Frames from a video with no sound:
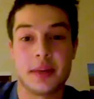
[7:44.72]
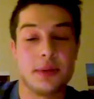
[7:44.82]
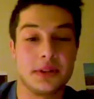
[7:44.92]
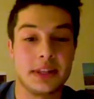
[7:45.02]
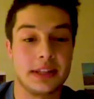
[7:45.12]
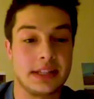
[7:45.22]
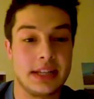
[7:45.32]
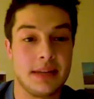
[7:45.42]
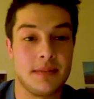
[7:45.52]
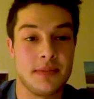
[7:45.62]
or are they building the
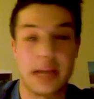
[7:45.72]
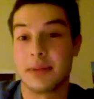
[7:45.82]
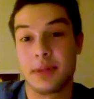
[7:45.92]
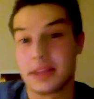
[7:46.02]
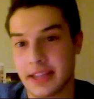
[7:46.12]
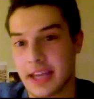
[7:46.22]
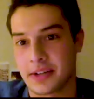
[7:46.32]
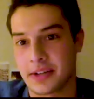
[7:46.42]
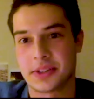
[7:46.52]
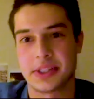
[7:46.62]
team that can beat the
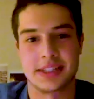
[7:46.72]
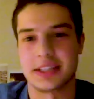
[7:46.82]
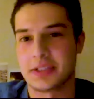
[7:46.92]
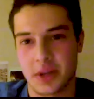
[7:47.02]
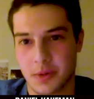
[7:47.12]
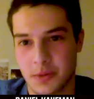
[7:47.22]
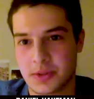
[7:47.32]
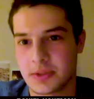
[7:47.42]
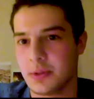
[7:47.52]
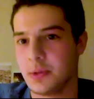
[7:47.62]
Lakers? Because that's
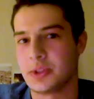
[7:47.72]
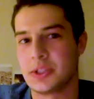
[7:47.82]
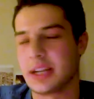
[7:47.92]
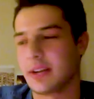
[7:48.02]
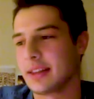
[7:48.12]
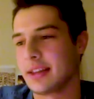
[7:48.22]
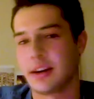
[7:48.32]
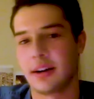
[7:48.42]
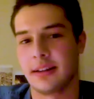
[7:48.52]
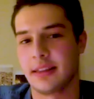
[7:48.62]
who's sitting right
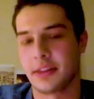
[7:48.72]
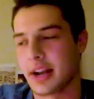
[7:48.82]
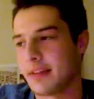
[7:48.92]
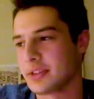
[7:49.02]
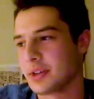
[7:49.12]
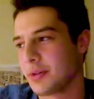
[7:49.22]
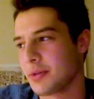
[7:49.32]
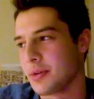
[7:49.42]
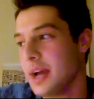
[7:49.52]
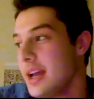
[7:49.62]
there that they're going to have to go
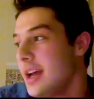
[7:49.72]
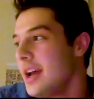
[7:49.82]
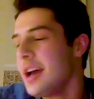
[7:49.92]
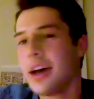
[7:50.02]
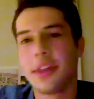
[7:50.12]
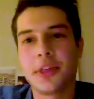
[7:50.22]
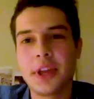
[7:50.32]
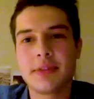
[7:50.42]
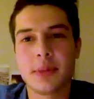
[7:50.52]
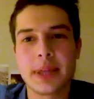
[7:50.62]
through. The
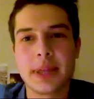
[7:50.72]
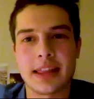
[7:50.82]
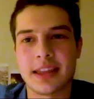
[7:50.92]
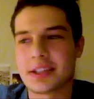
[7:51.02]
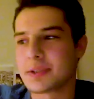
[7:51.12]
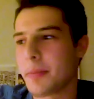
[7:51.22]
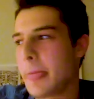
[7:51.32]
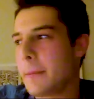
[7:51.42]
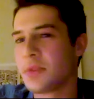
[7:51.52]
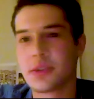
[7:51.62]
thing for me that I think is
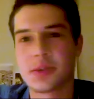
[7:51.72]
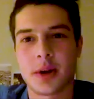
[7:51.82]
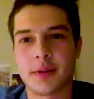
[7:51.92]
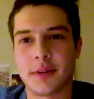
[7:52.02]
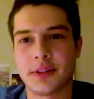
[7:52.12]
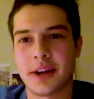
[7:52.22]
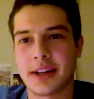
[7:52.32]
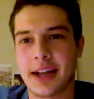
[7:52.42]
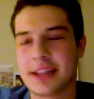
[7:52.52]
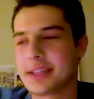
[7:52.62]
sort of a
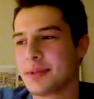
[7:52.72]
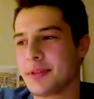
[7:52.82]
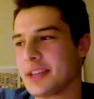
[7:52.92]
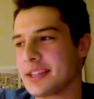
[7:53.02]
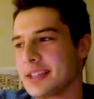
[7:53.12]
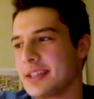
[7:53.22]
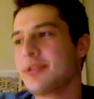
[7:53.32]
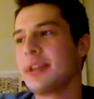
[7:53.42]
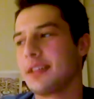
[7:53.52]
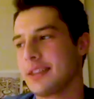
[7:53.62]
flawed concept of this is
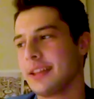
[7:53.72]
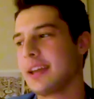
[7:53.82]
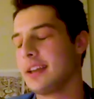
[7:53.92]
if the